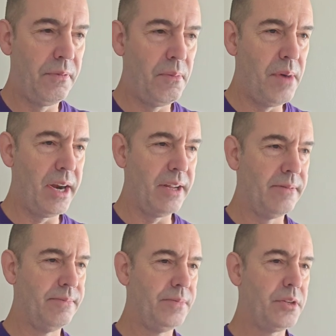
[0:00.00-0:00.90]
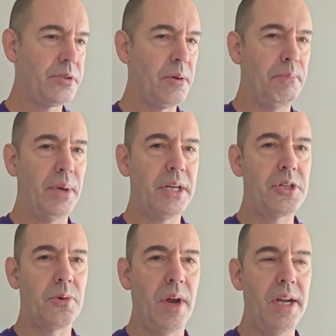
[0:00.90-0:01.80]
for money. This was a big
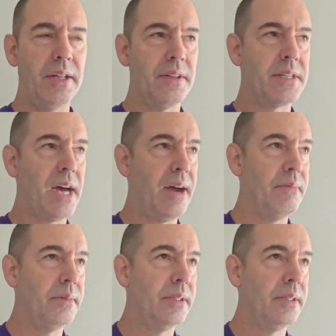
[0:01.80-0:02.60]
trade at the time.